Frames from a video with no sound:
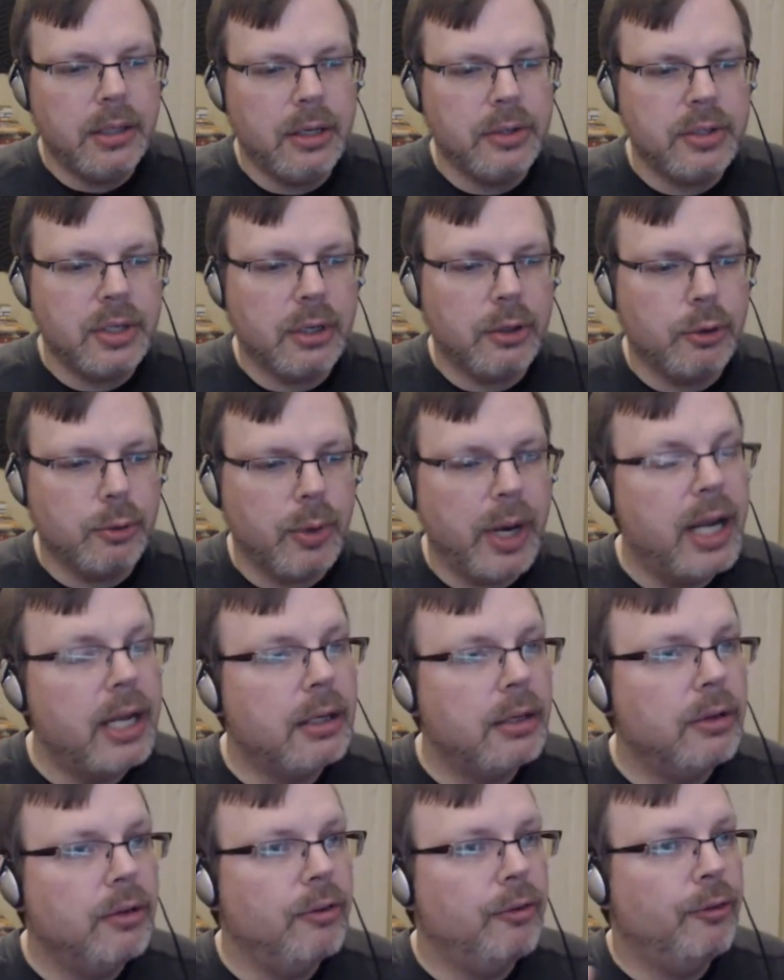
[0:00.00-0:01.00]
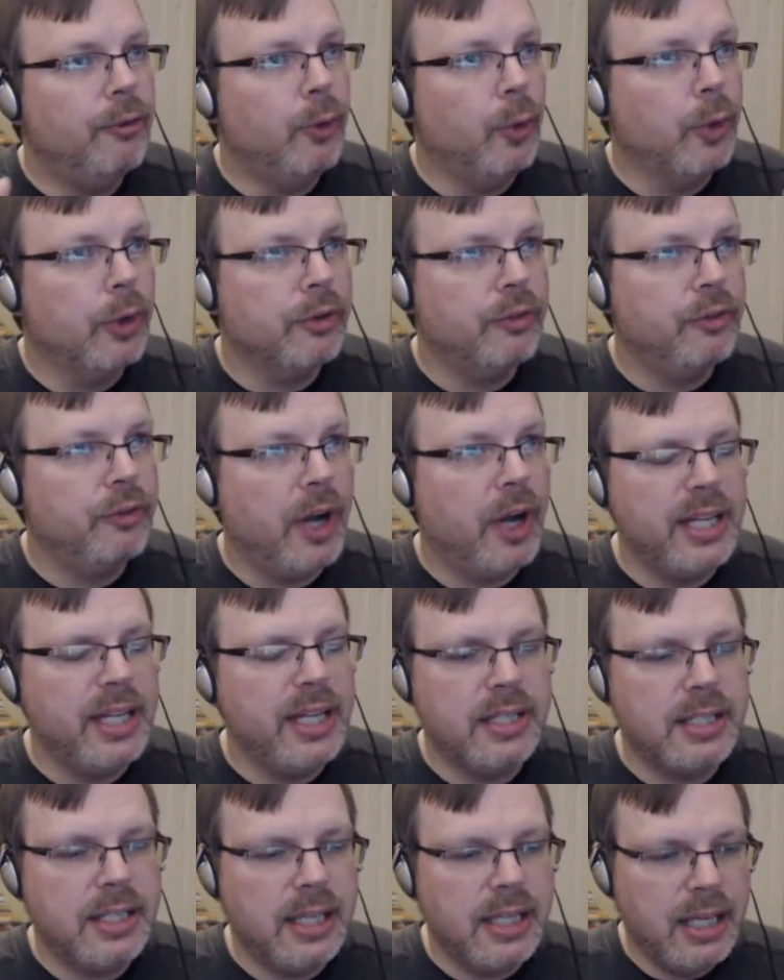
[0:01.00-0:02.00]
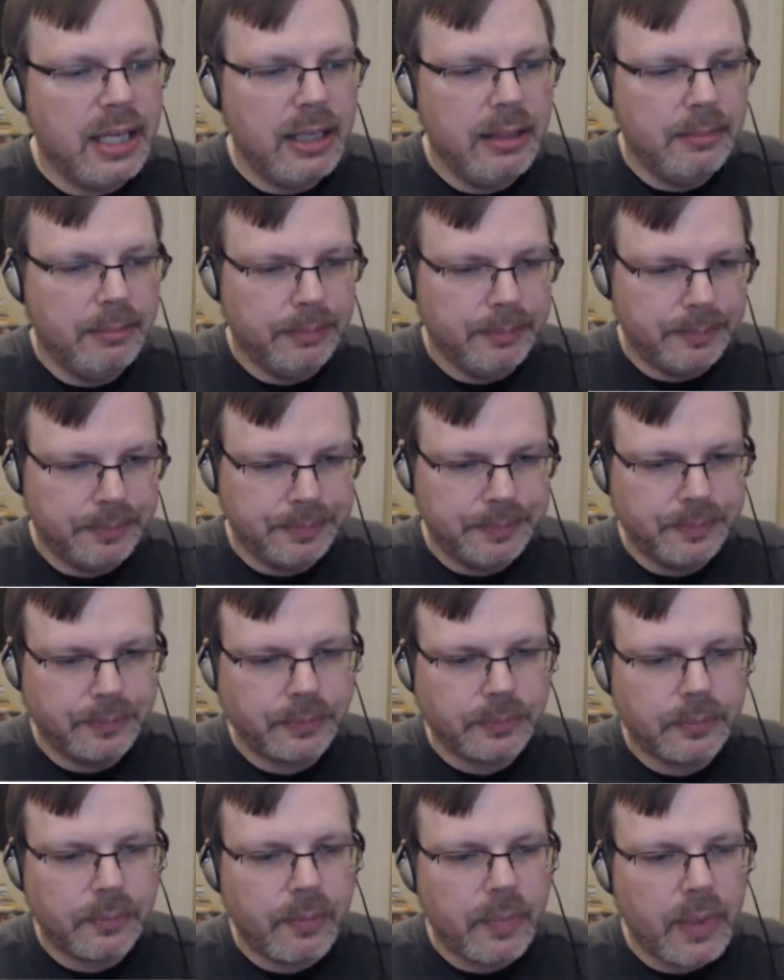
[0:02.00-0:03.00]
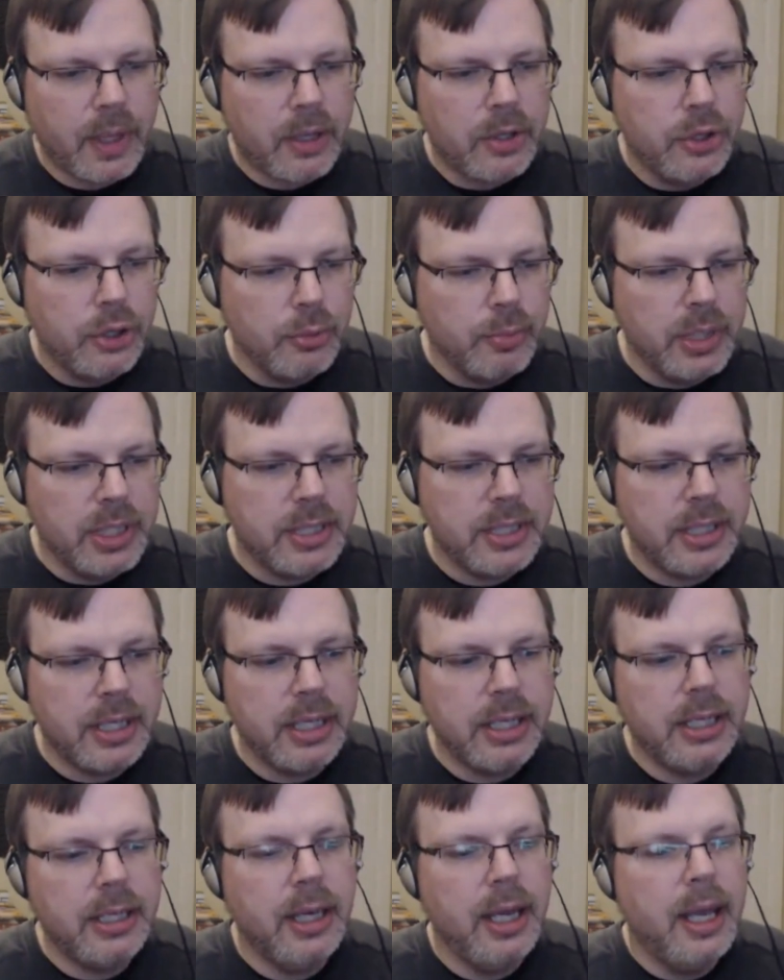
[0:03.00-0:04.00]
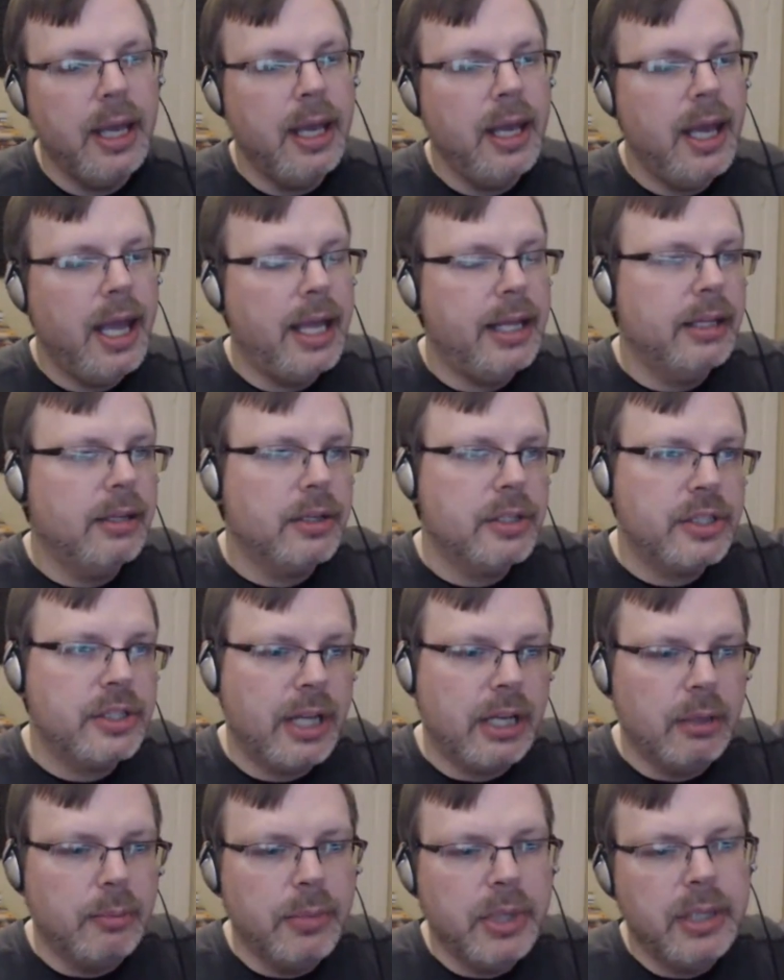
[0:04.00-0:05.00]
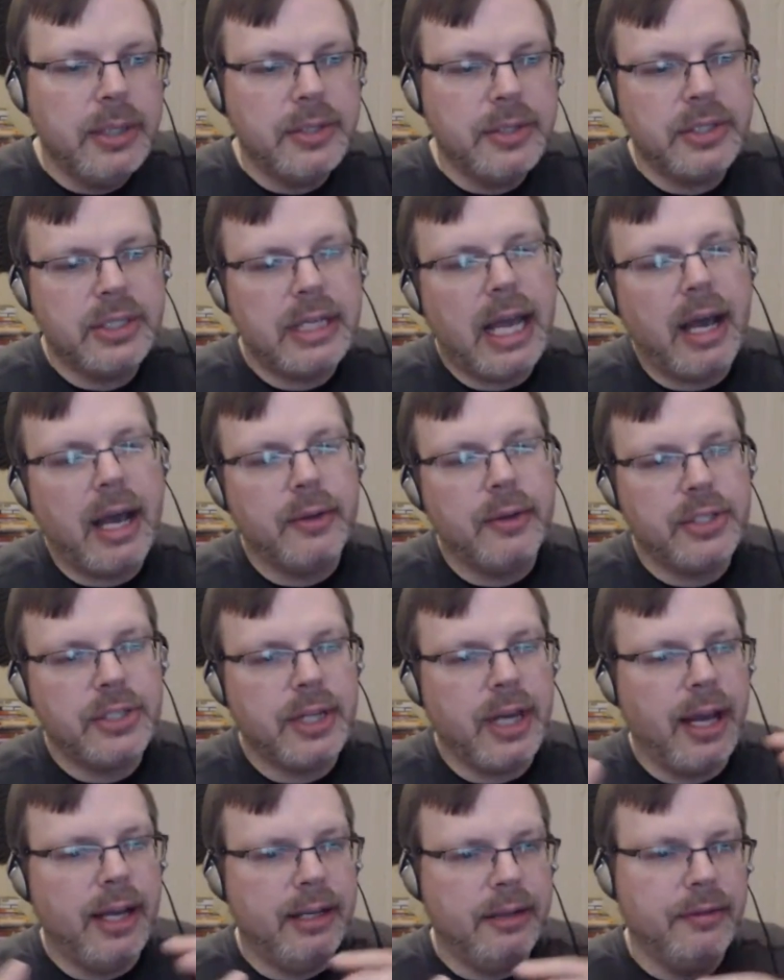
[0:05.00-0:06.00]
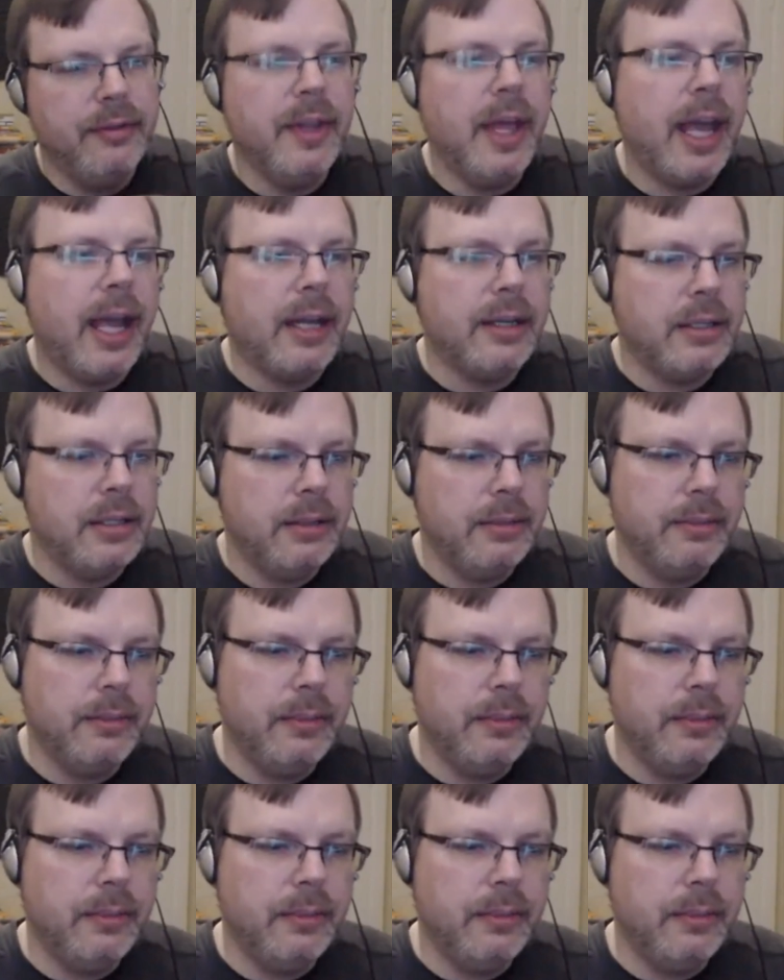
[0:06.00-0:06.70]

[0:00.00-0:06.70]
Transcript: There's a great fortified city, human city, and there are settlements outside of that.